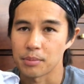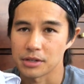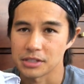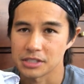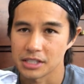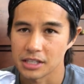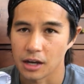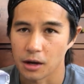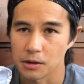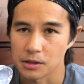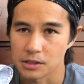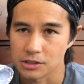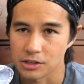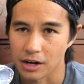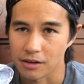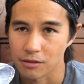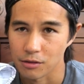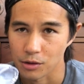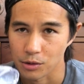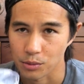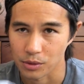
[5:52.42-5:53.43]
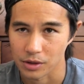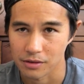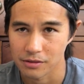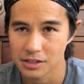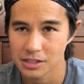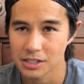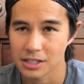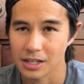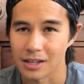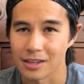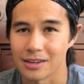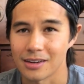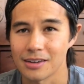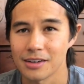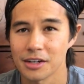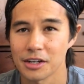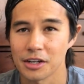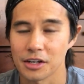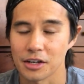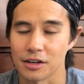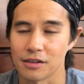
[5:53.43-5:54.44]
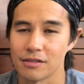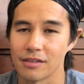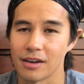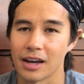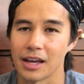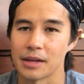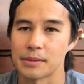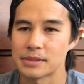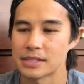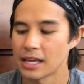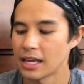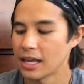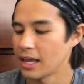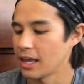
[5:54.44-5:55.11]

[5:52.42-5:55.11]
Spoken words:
personally always travel with one of each color, good vibes.